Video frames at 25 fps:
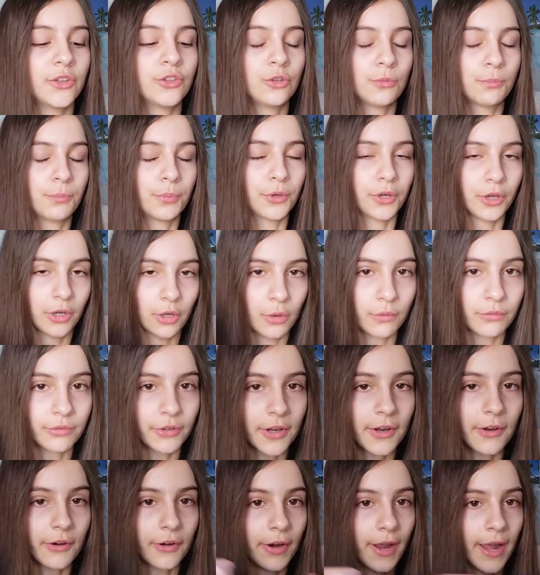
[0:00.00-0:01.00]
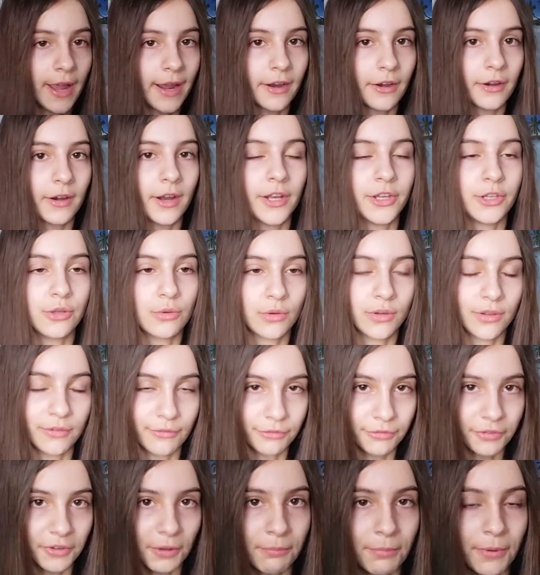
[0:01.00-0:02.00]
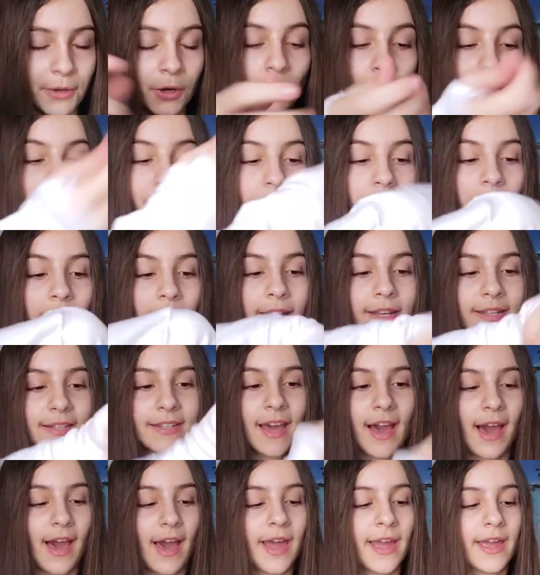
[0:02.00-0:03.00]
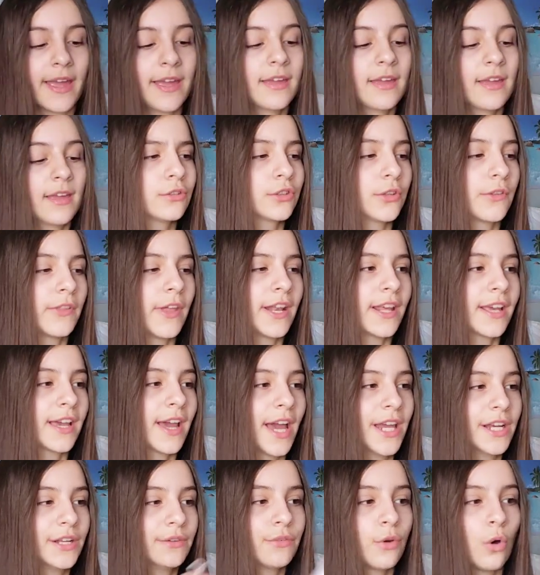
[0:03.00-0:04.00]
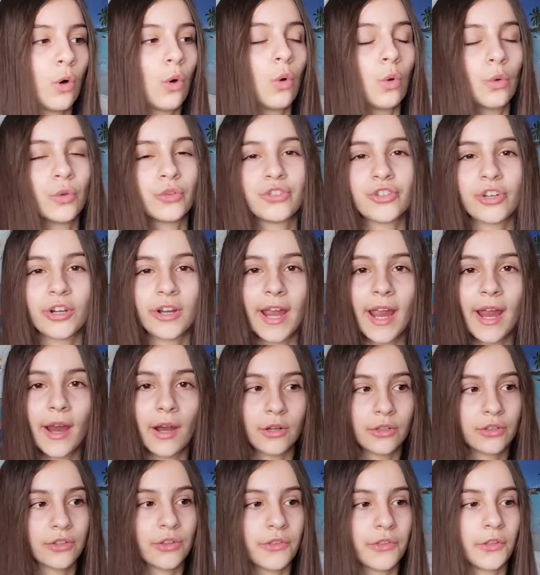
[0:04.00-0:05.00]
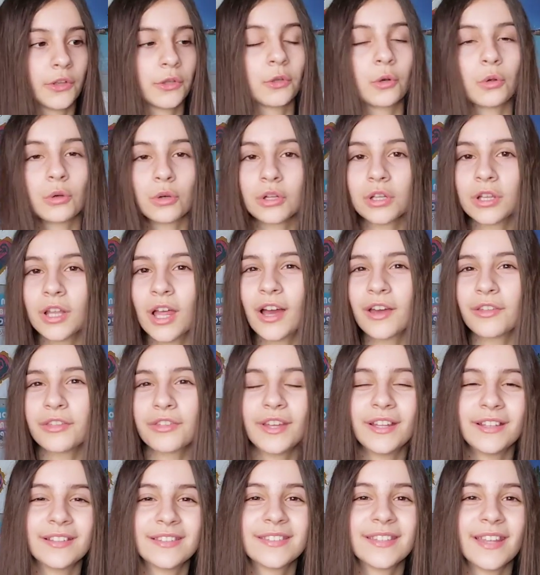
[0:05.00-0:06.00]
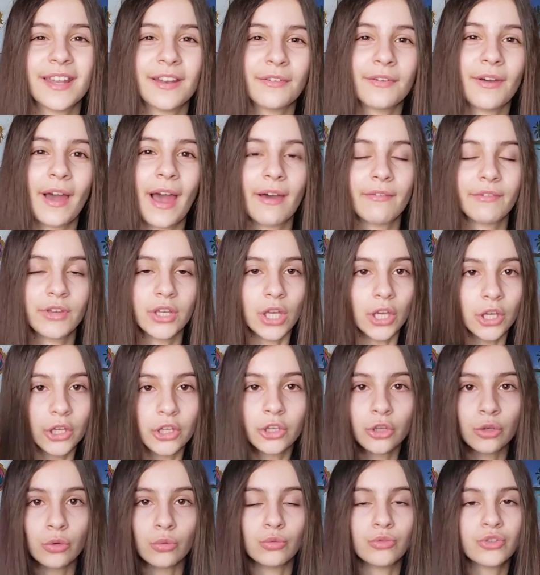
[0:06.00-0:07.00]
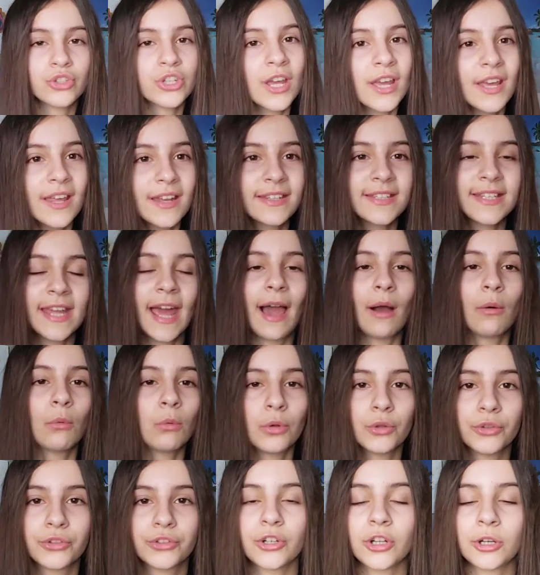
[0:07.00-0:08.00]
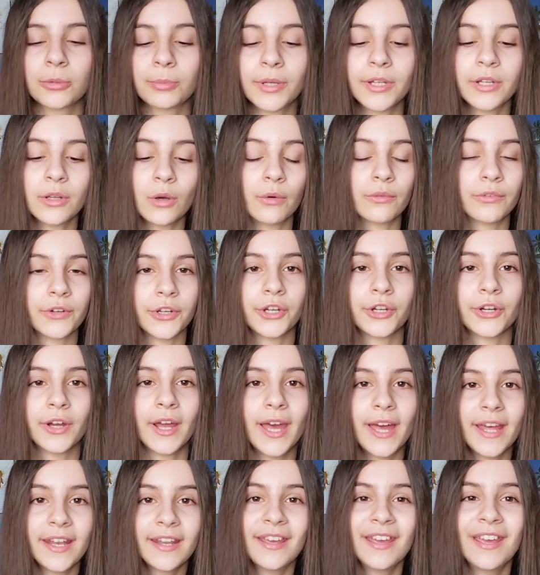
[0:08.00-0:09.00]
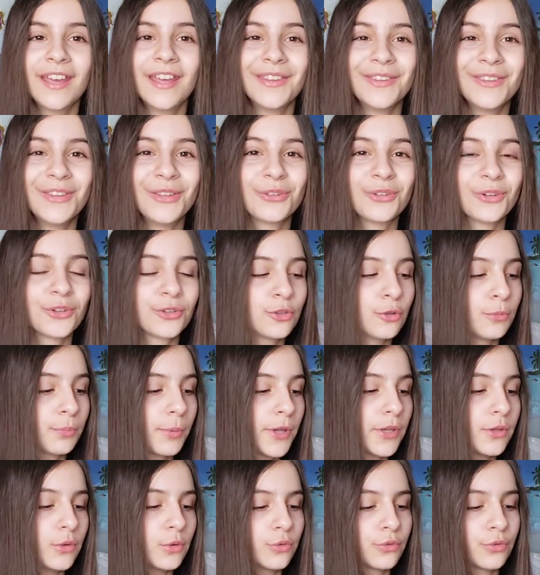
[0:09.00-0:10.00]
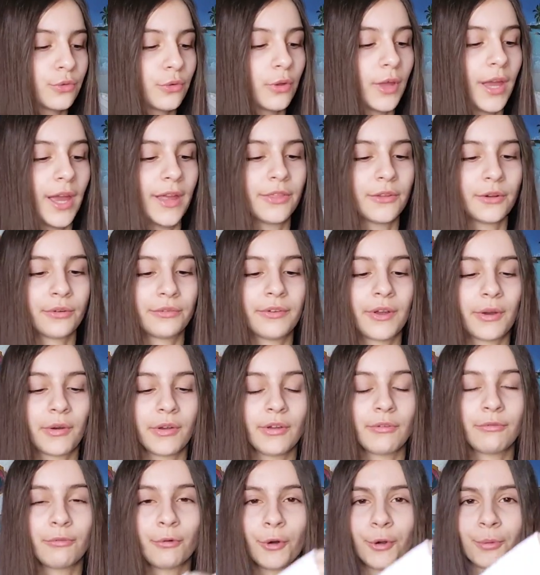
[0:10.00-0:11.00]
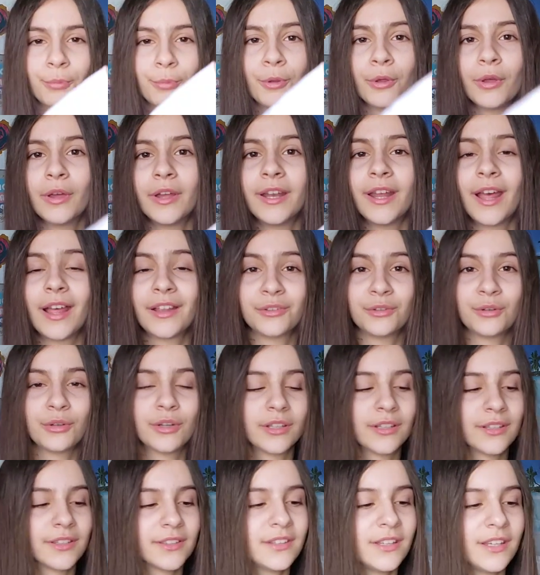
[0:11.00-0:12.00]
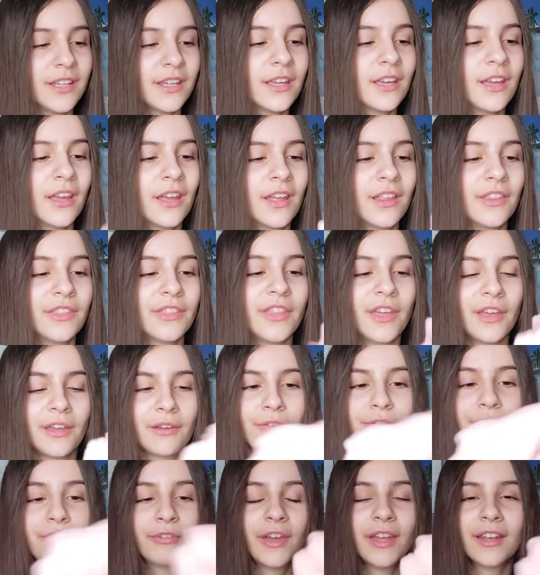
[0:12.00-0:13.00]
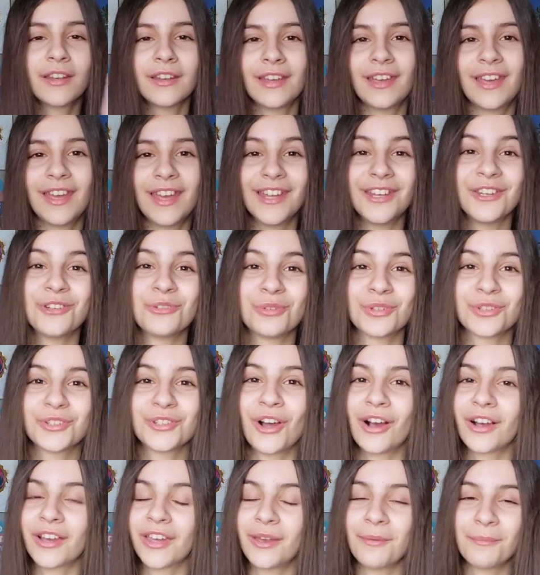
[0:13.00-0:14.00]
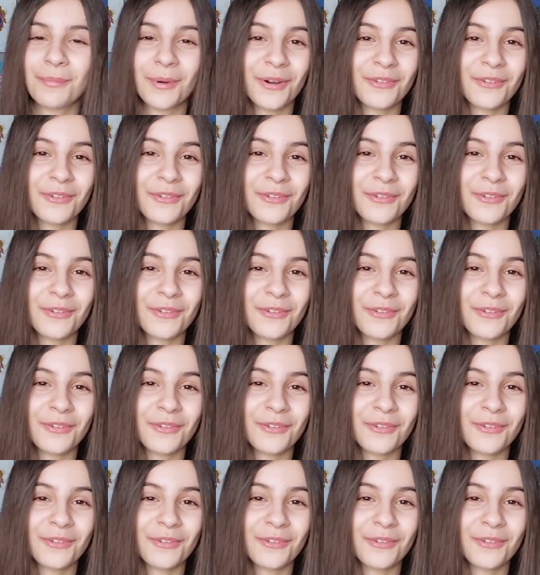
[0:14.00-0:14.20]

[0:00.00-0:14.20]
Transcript: is you put it over your hair and you can flip it over and tie so that it kind of holds your hair into the little cloth instead of having a huge towel turban over your head. These are super useful and they're very affordable, and as you can see, they fit into a stocking